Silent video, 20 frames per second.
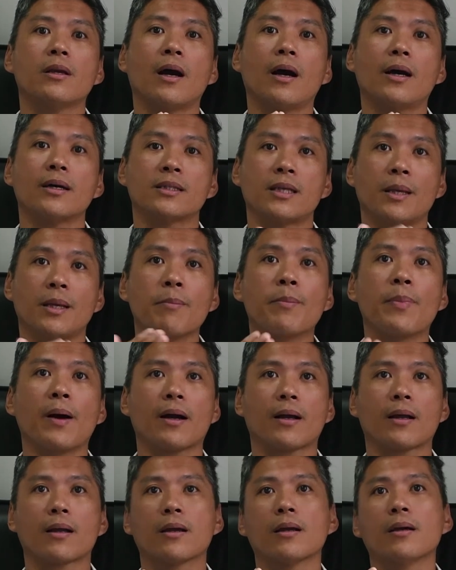has
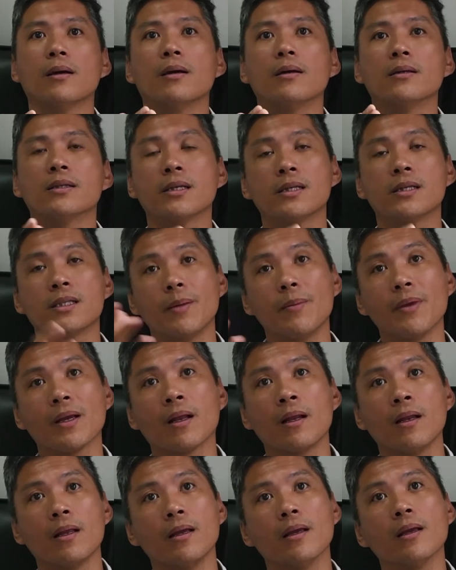impact
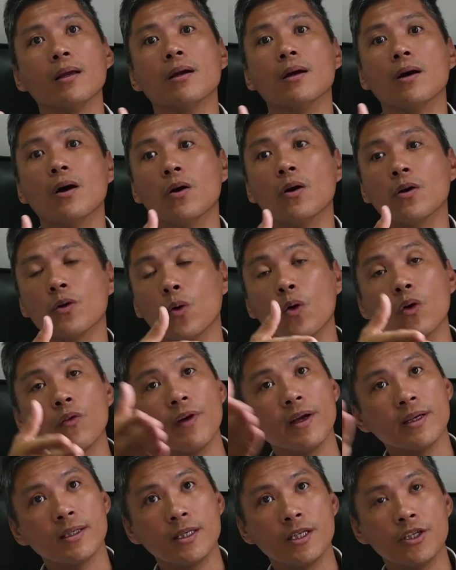systemically on all the
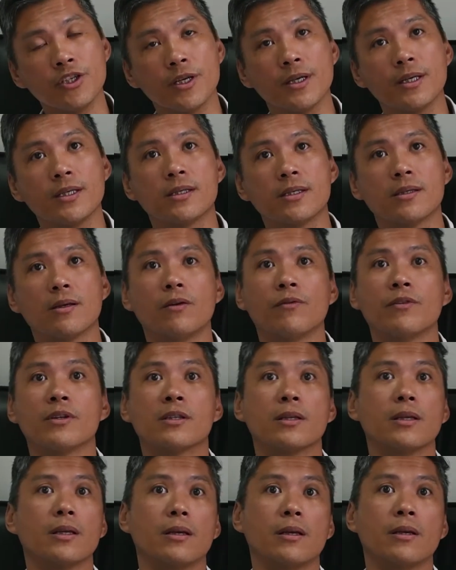SDGs,
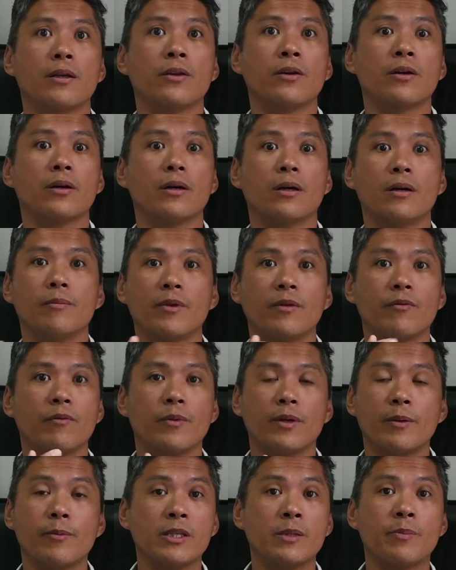obviously, you know, I mean,
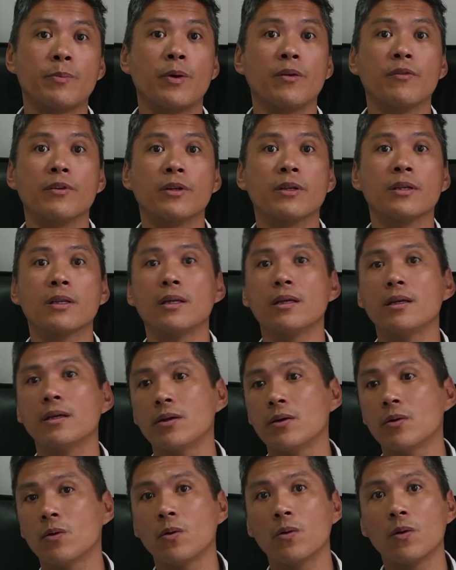with
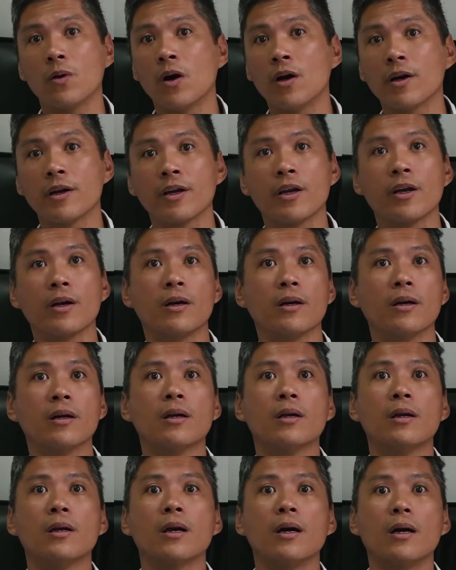poverty or hunger,
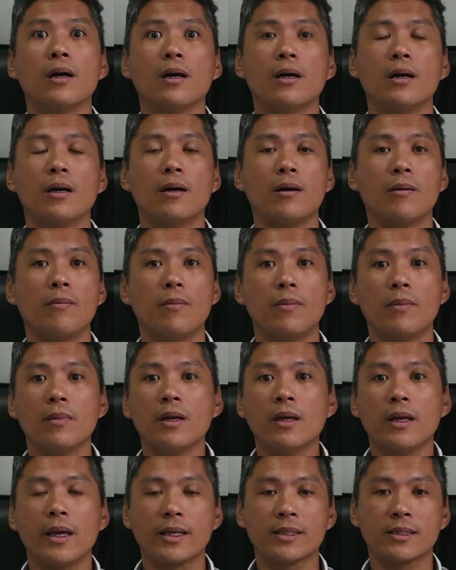um,
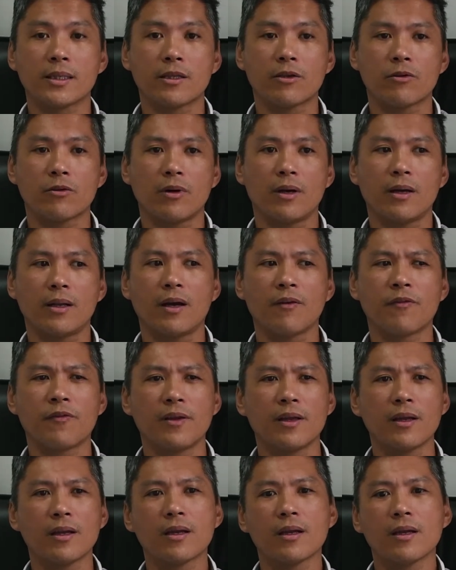etc. And I
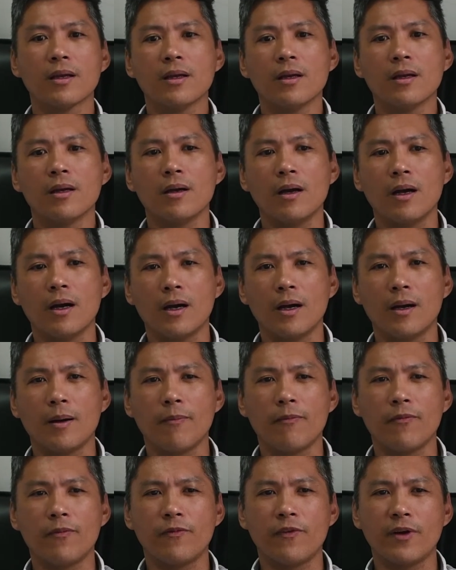think
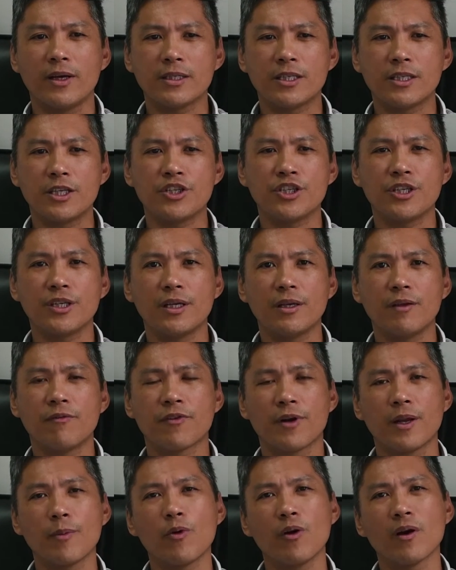um, the SDG
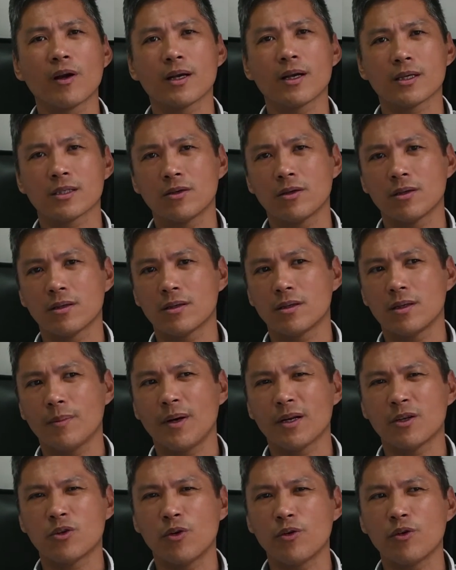framework has got
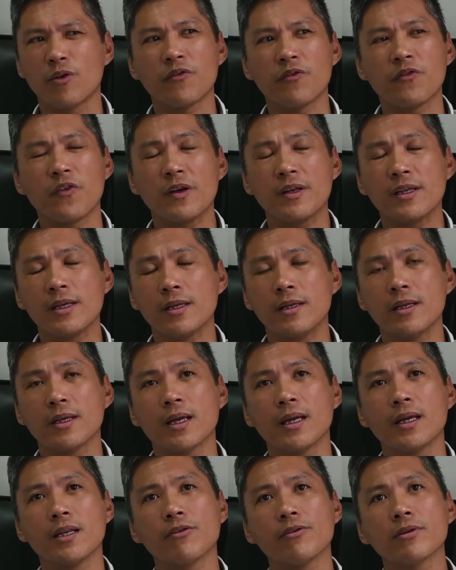about 230
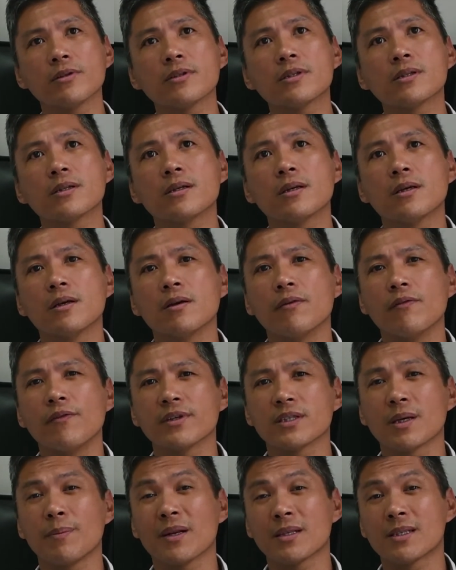indicators.
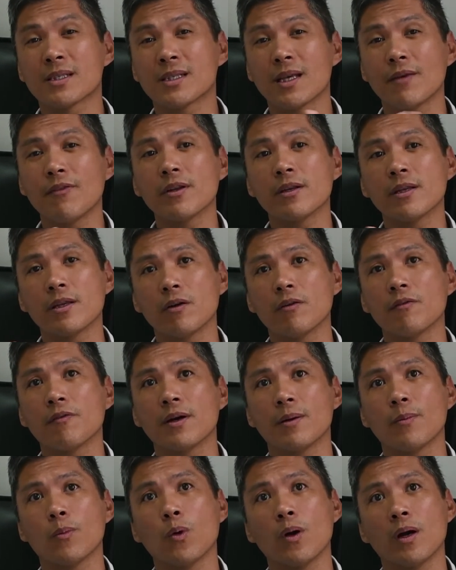There's about 70 of
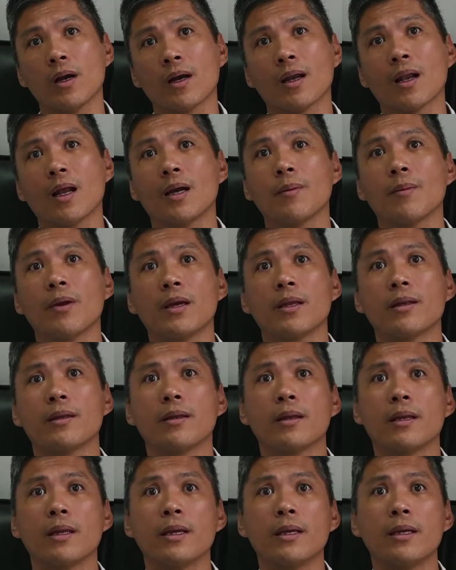them where
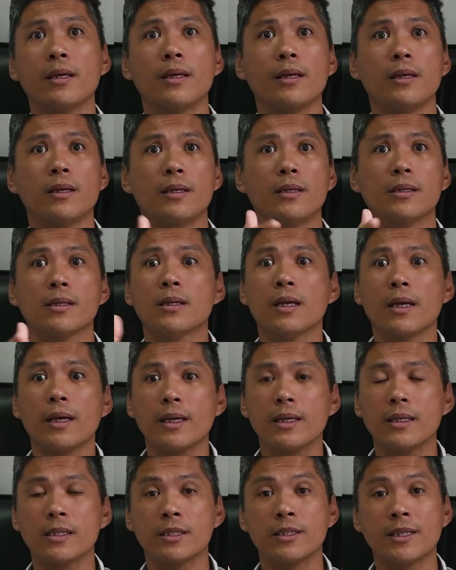climate is,
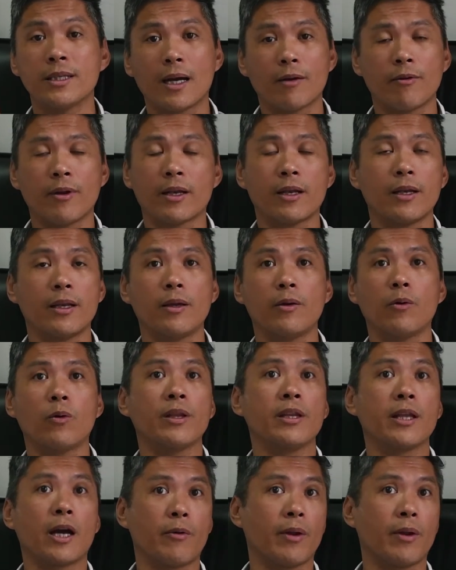is directly or
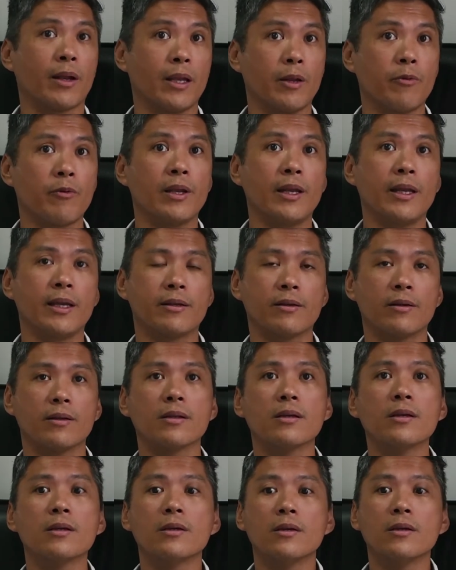indirectly related.
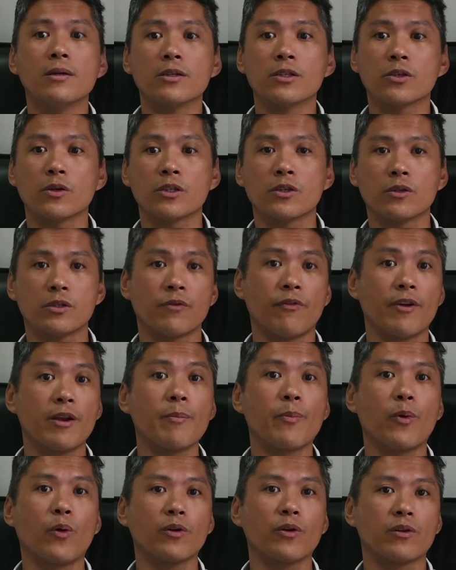So it's, it's, very
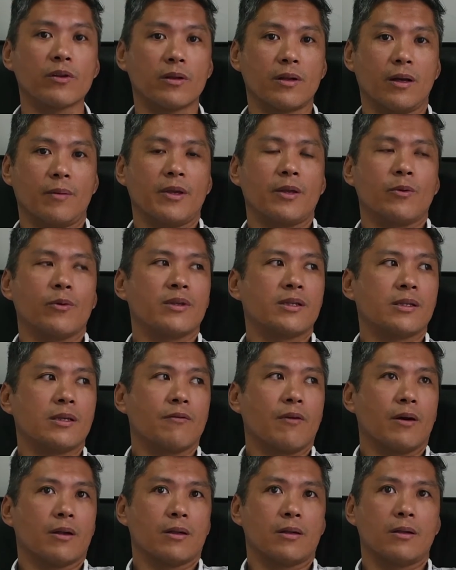important. I mean, we see
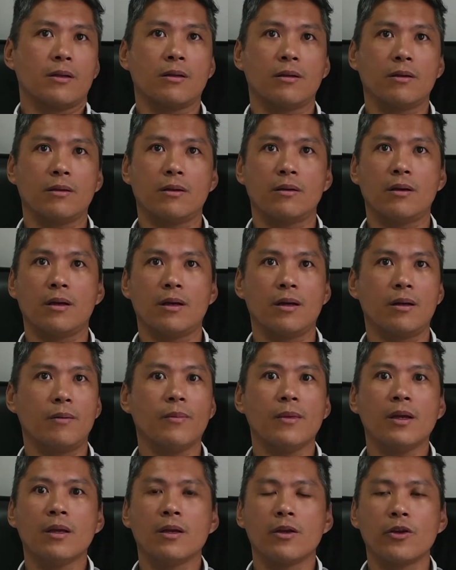that in
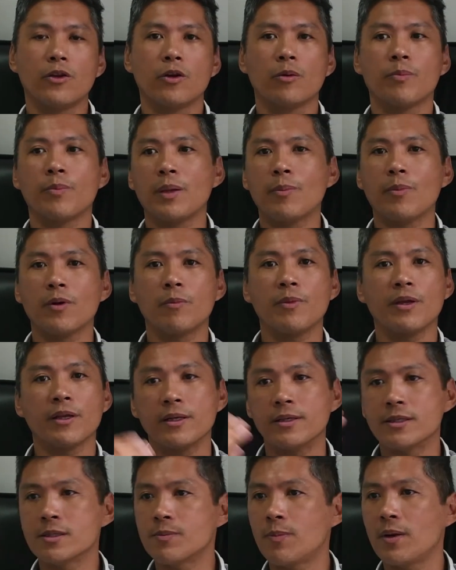um, you know people being
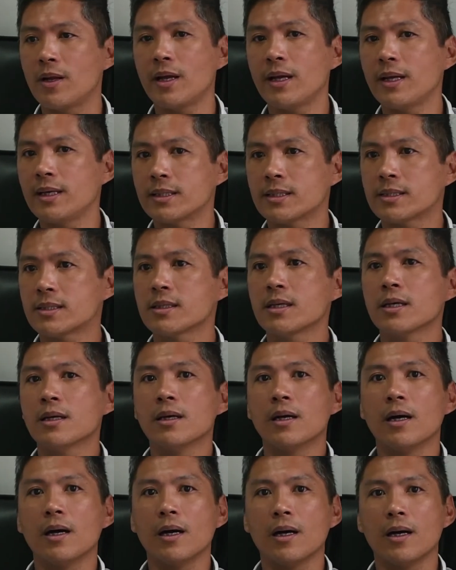displaced,
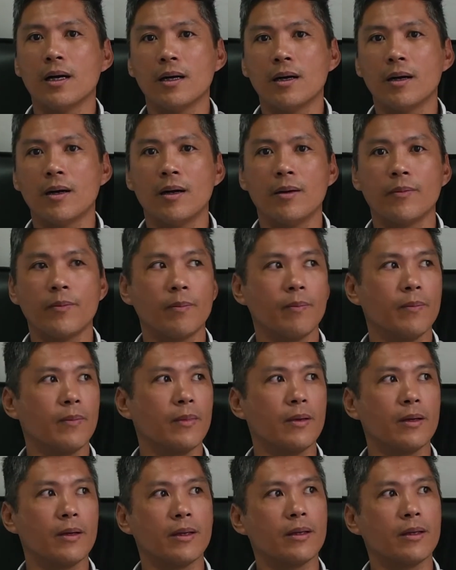um,